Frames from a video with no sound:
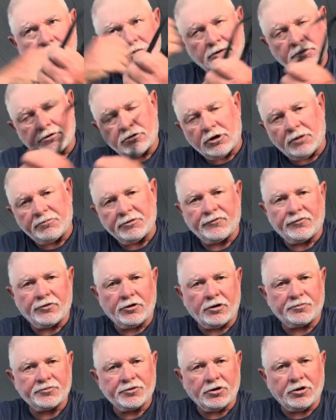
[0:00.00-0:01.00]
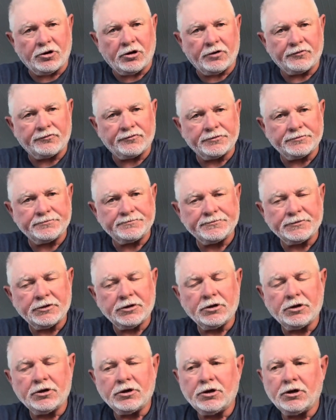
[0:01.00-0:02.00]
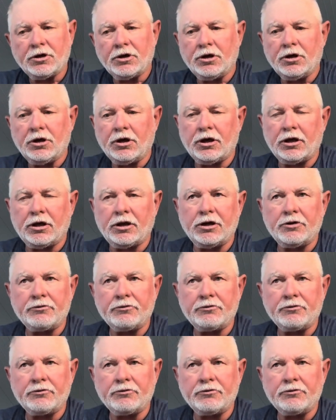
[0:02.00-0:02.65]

crappie flopped off, and